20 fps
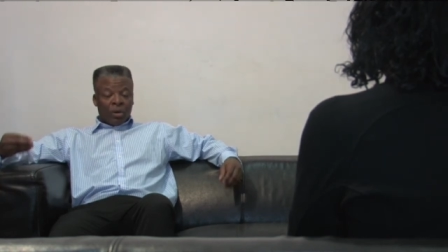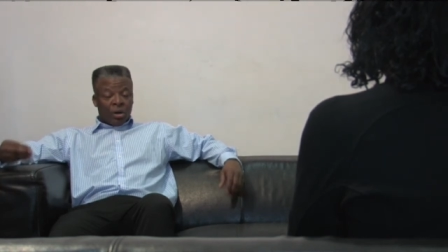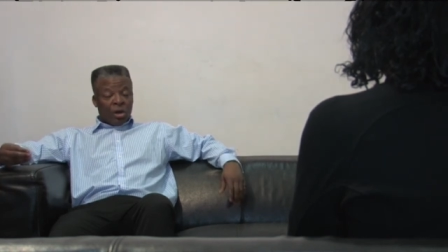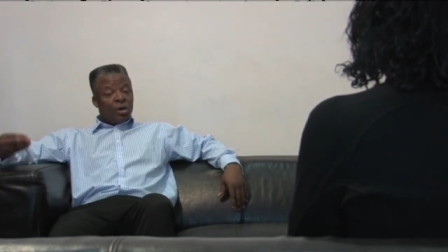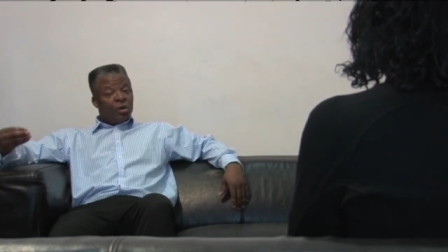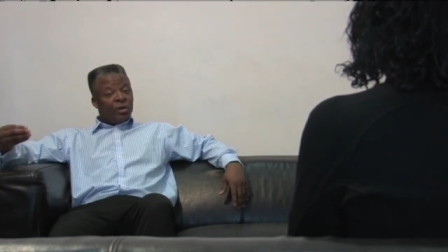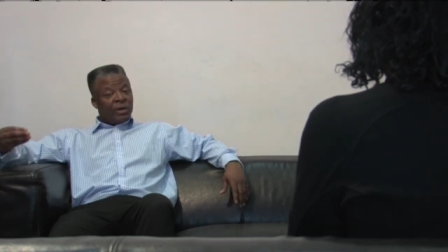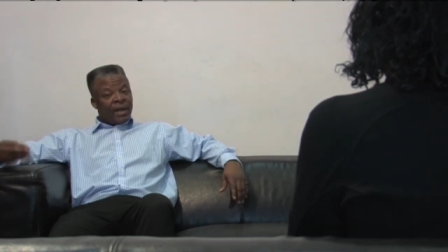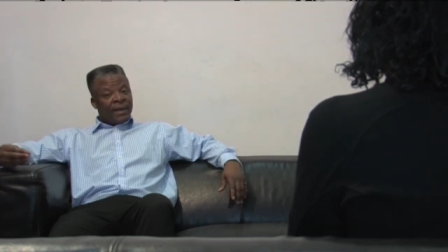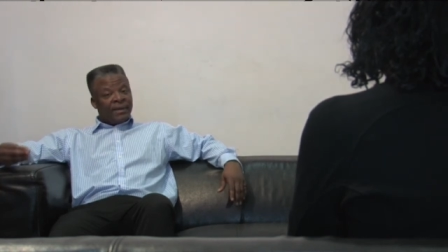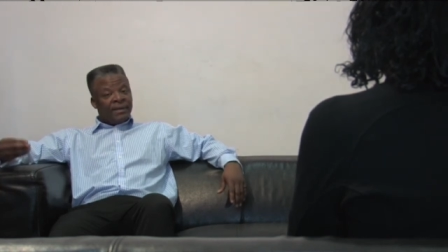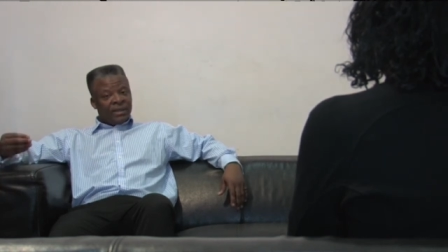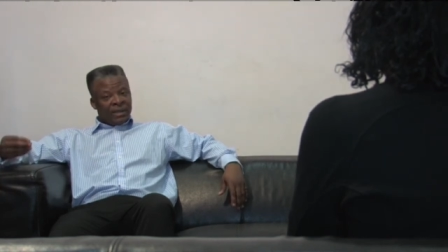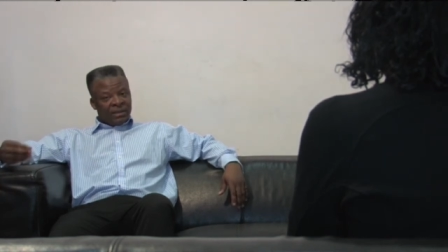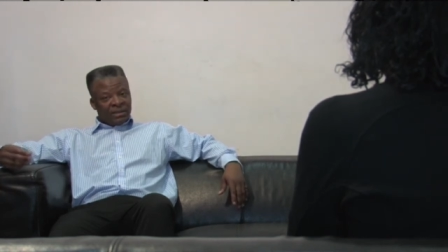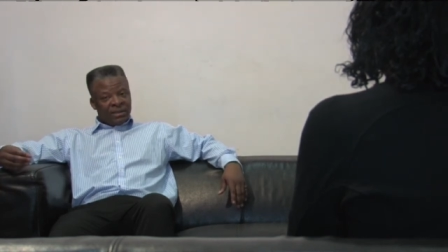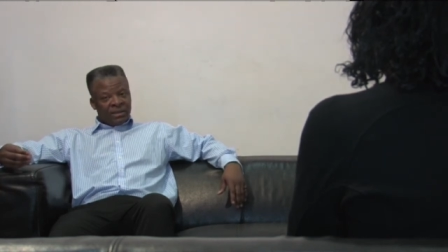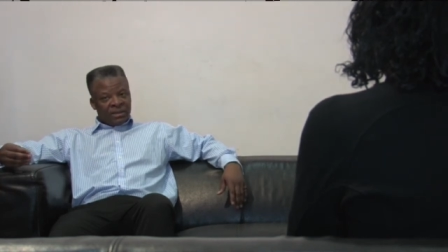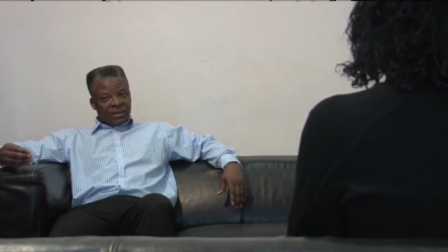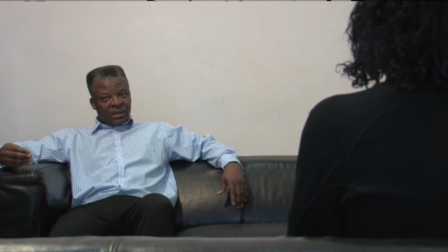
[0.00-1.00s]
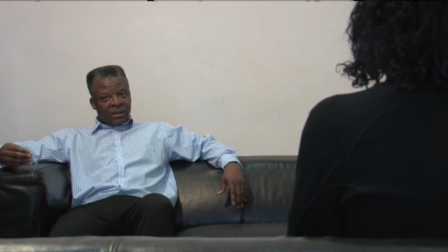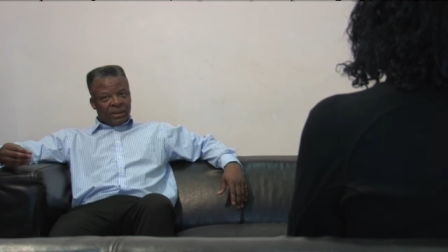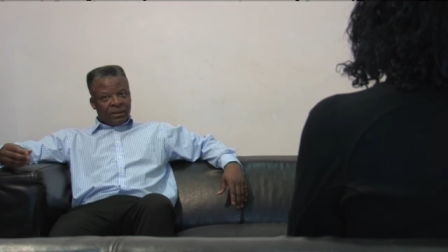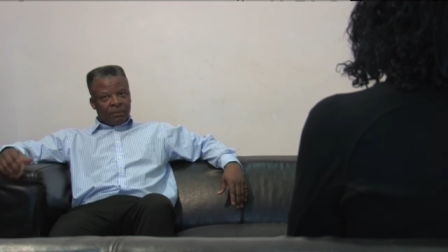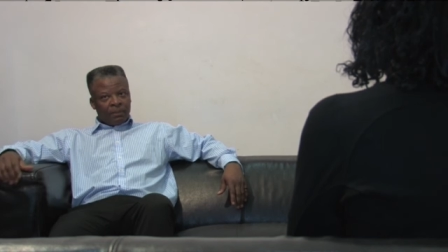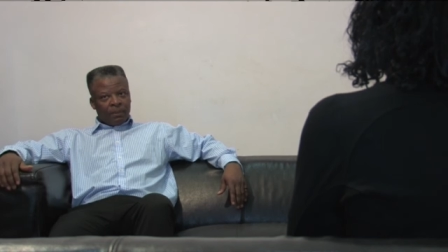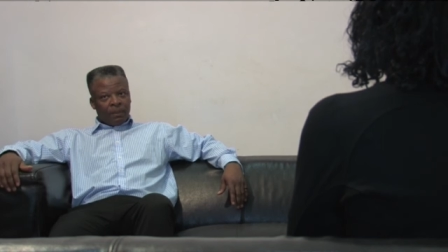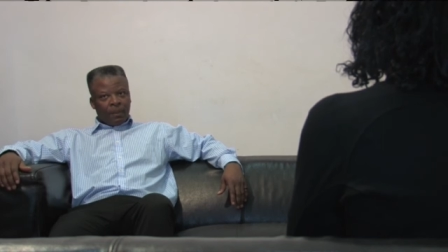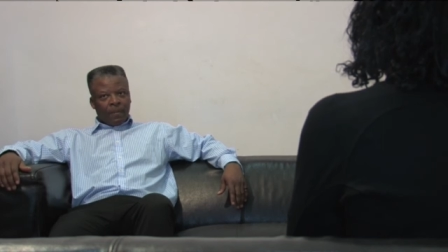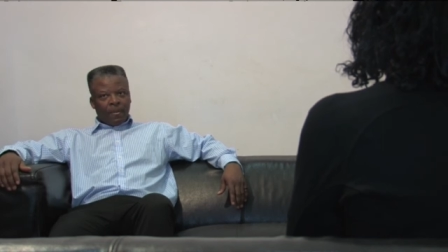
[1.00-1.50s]
own
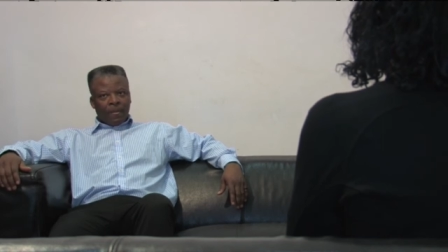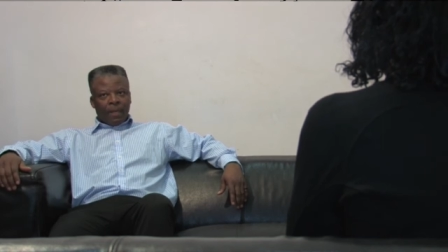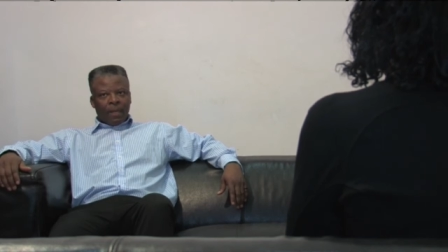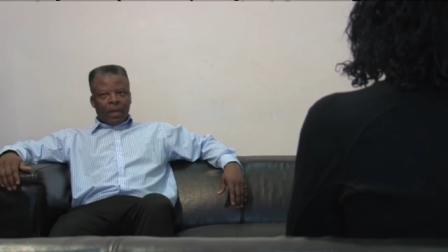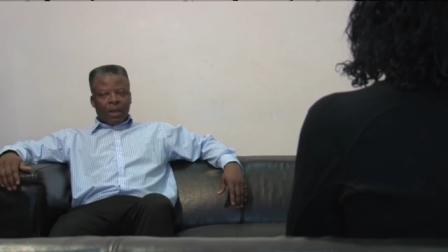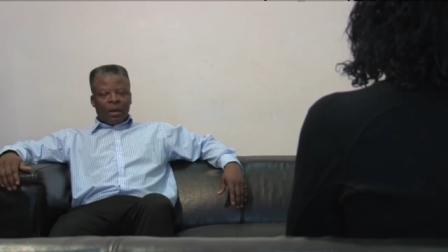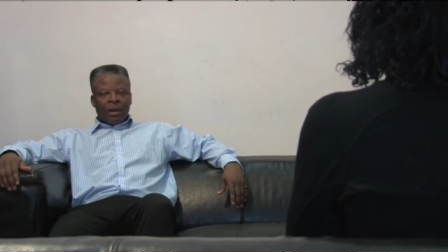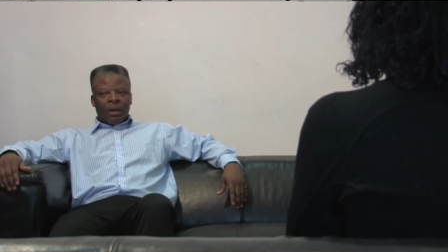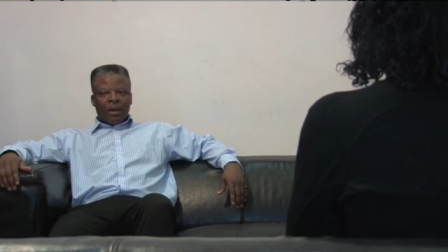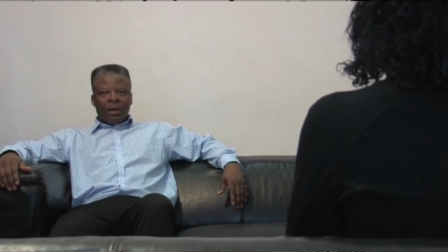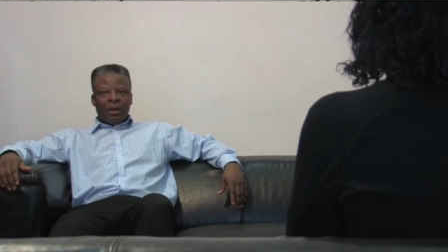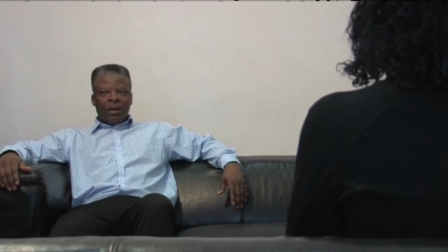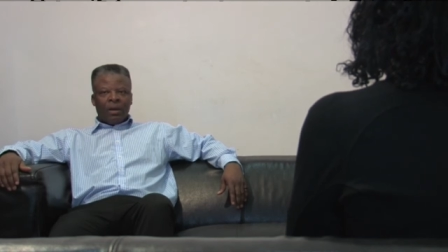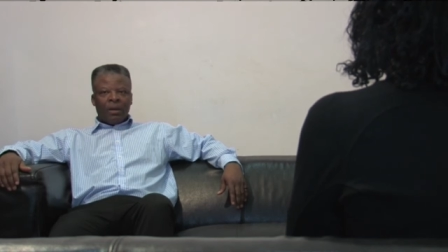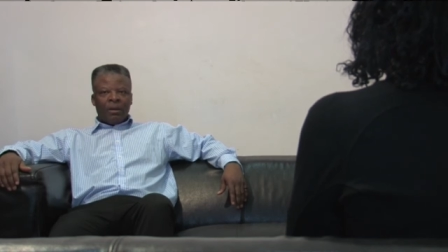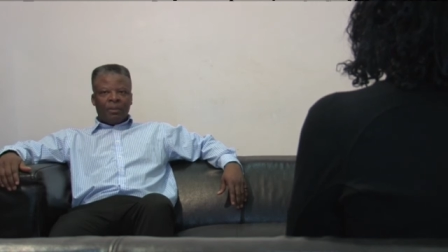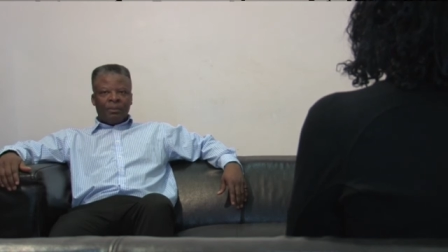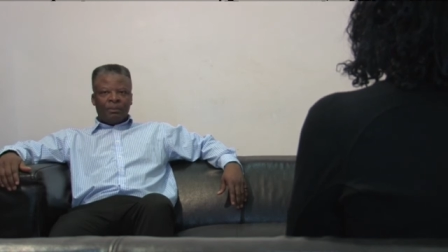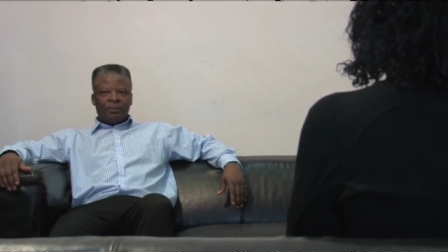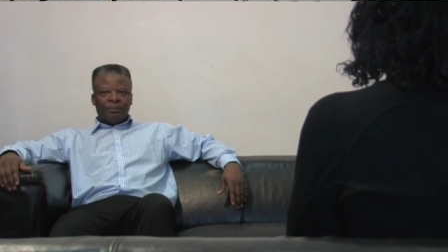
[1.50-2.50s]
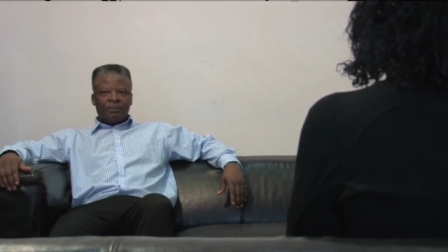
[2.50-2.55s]
identity, a